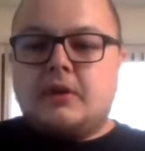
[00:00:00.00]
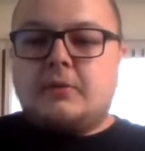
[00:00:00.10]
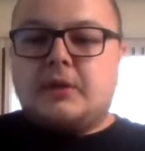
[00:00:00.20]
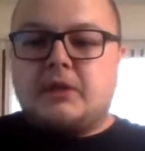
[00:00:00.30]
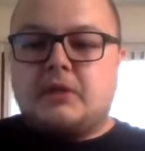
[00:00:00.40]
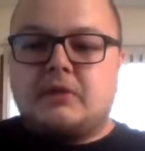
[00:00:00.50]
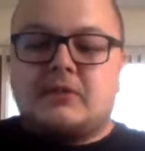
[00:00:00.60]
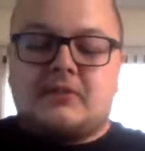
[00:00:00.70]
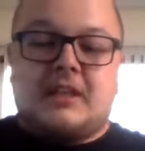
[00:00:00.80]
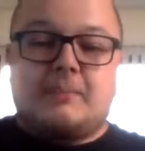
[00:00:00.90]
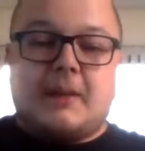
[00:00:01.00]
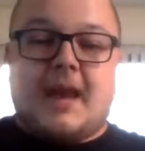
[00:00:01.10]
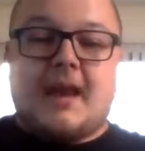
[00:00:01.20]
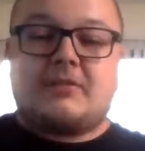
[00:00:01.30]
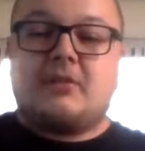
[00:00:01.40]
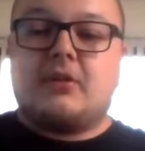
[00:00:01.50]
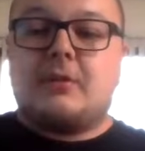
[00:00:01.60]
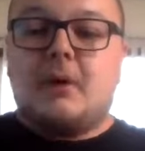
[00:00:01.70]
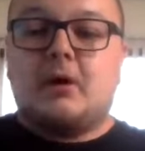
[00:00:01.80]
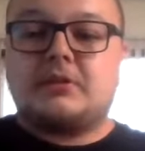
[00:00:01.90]
when you can see past your
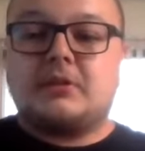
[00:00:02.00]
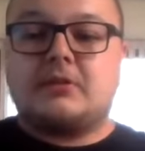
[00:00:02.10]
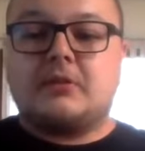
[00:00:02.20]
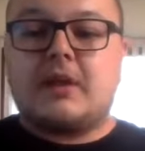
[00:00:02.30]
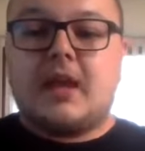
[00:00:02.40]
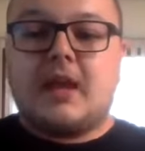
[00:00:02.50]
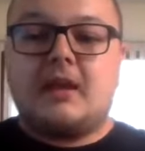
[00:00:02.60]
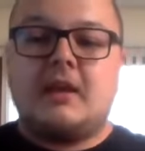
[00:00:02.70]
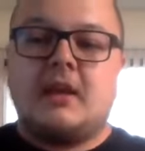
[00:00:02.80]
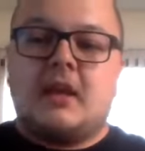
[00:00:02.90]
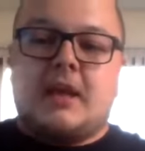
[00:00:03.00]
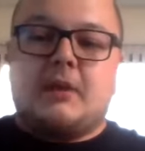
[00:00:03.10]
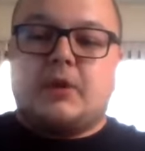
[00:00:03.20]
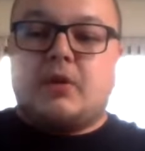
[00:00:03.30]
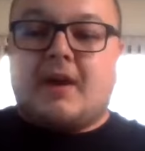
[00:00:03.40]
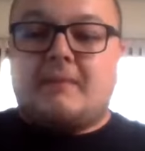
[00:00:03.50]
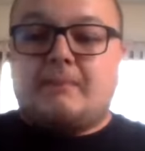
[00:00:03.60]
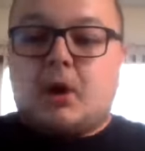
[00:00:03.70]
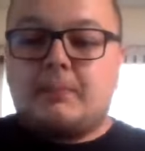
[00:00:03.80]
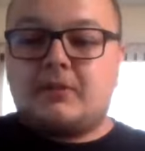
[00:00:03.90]
emotions, okay? And when you have
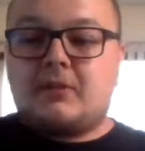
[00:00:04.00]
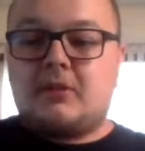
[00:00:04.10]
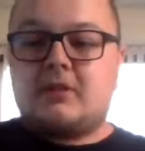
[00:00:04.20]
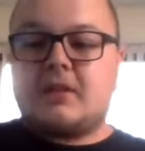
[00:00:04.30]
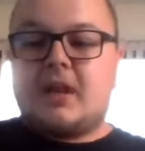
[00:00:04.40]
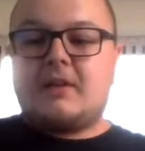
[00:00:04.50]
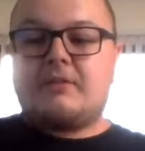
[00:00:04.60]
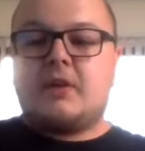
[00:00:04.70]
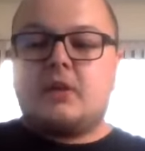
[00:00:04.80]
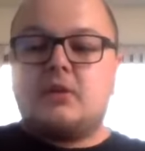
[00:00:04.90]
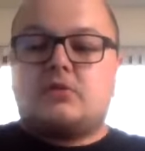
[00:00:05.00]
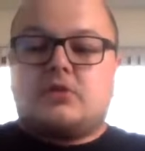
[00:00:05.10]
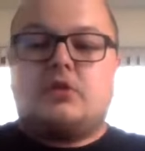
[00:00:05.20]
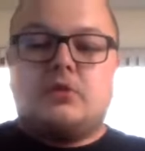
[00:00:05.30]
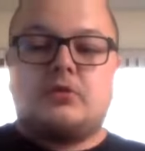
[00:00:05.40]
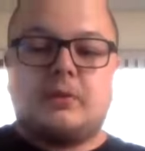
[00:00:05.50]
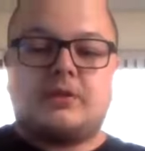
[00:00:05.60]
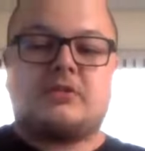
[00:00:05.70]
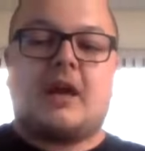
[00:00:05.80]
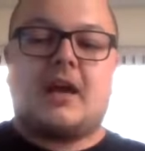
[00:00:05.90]
purpose in your life, you choose
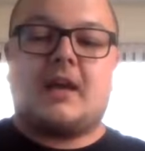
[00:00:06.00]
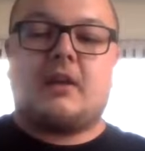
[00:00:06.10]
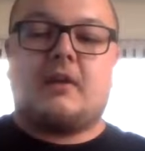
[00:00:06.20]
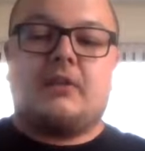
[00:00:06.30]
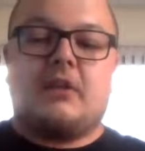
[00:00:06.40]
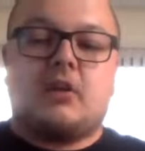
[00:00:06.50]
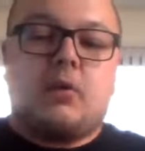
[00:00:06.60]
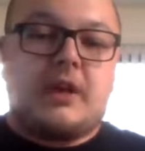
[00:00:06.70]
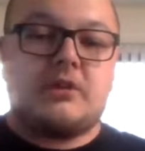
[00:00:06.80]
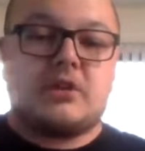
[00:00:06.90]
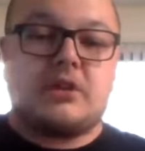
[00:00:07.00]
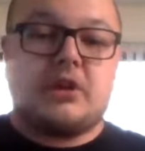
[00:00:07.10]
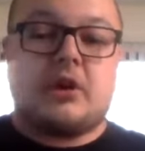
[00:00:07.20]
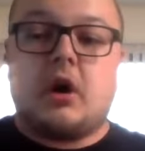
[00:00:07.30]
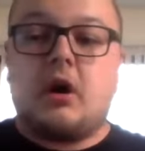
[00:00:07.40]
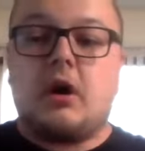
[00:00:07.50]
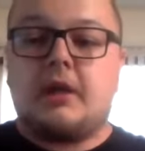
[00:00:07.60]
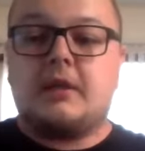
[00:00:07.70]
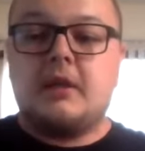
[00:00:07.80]
which side of the equation you're on.